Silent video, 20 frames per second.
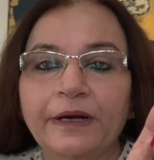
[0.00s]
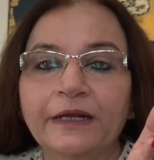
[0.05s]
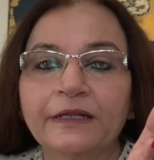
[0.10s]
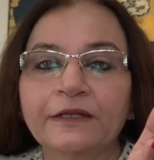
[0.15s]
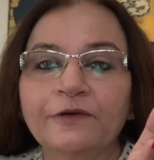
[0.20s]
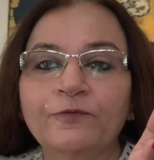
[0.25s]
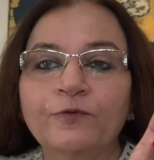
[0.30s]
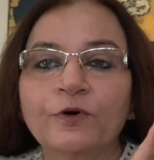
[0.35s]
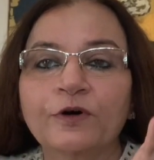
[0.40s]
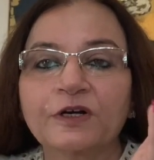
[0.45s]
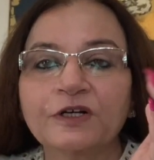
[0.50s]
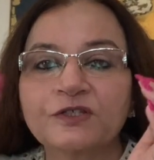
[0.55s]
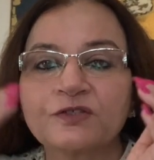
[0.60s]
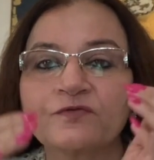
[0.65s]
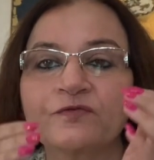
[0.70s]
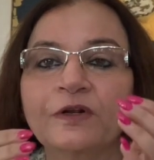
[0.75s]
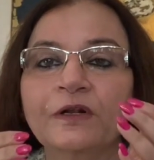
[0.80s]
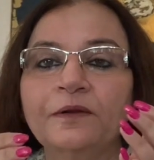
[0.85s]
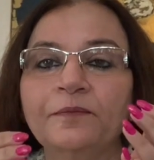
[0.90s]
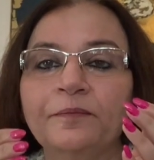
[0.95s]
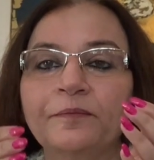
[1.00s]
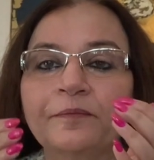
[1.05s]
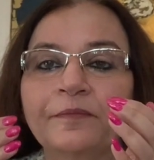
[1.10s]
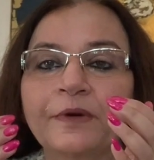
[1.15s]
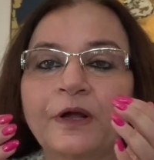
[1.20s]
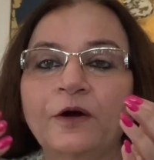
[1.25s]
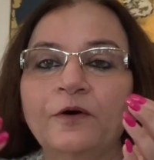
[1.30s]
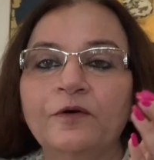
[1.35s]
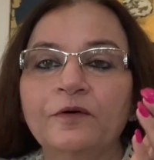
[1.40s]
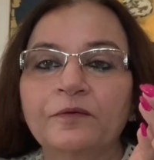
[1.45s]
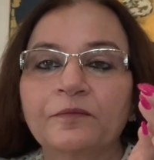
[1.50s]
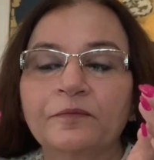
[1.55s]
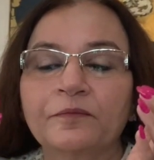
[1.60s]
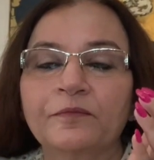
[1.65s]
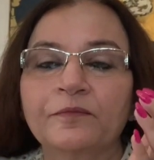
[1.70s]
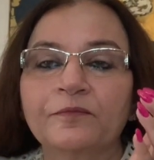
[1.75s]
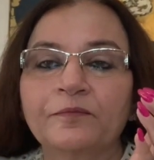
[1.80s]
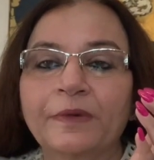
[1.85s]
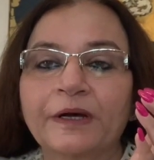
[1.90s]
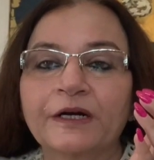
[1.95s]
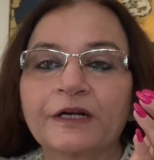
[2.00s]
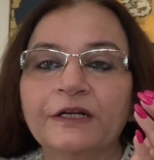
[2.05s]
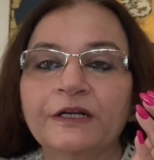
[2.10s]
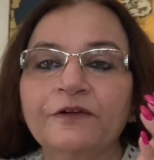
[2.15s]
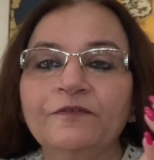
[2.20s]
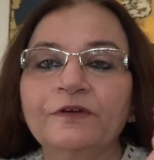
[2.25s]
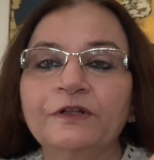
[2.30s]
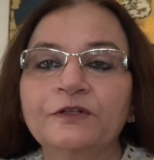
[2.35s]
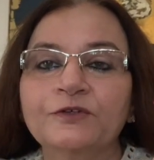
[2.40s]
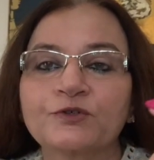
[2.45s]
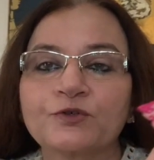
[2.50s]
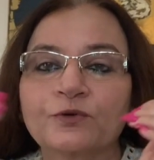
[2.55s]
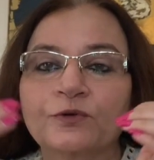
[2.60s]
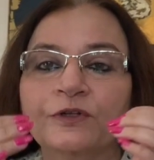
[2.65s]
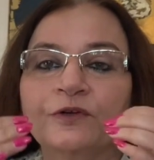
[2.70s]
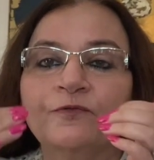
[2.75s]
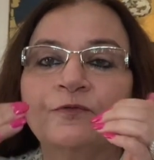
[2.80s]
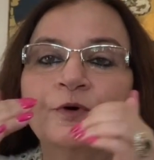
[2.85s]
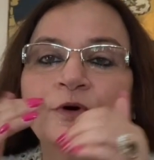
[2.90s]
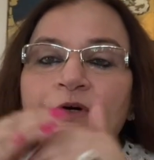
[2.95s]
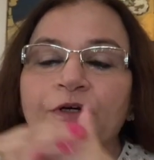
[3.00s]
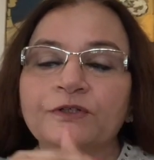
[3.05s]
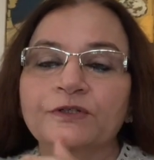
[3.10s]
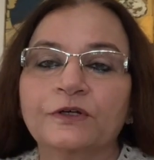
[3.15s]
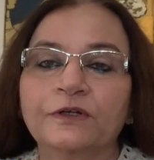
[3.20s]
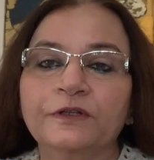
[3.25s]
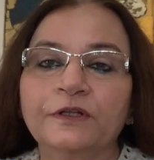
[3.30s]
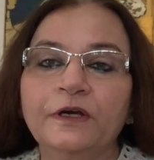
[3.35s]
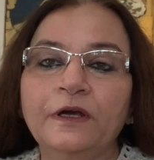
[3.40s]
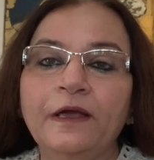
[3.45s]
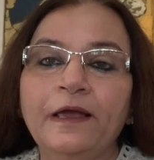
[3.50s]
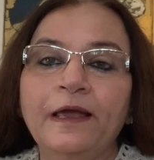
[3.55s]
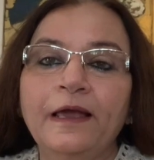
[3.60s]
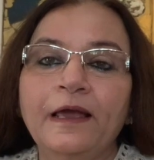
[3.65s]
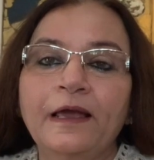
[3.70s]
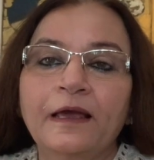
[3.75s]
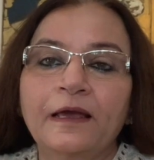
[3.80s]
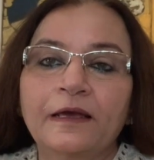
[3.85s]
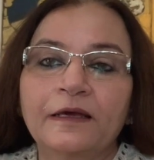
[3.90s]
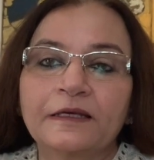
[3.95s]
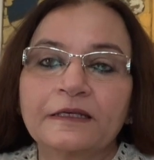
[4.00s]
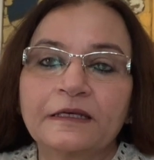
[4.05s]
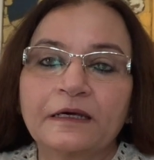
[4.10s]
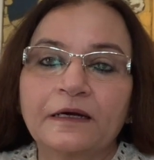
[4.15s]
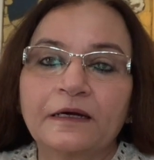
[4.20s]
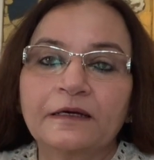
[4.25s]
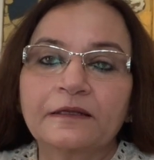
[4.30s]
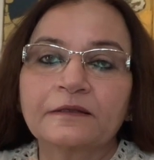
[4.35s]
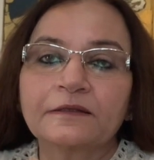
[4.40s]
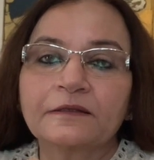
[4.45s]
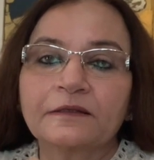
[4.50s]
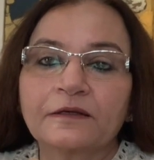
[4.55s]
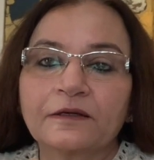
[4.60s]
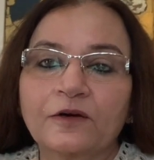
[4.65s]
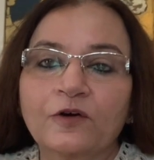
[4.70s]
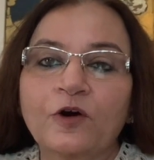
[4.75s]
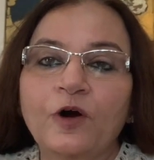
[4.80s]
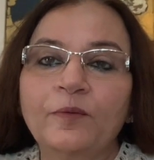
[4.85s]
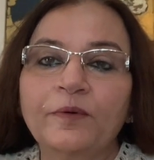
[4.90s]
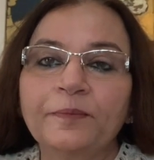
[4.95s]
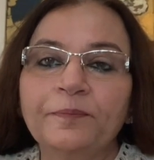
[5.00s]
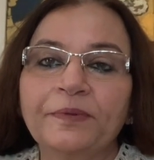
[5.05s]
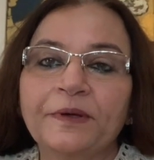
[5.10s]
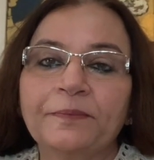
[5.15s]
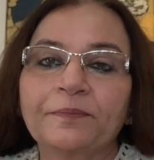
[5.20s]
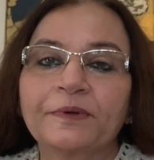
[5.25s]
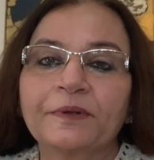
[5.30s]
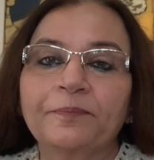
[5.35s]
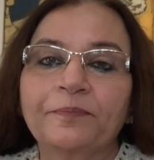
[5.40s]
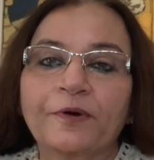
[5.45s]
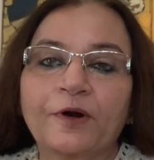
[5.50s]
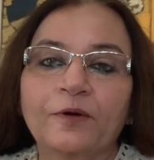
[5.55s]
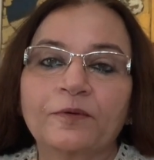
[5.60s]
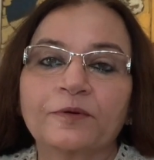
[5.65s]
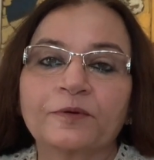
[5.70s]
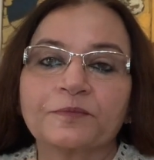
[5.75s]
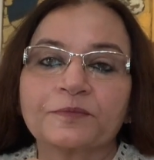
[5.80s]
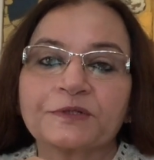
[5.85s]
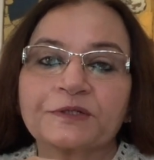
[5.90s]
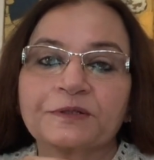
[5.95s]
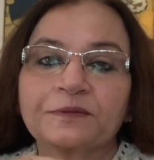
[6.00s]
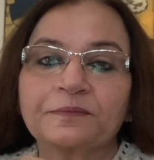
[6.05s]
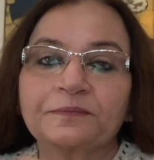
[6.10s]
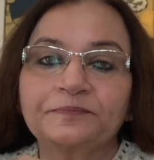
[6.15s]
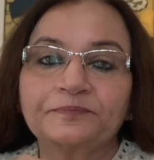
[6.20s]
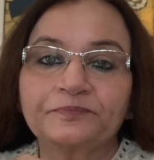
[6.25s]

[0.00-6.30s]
the focus will now, Mercury will show the focus on the common people problems.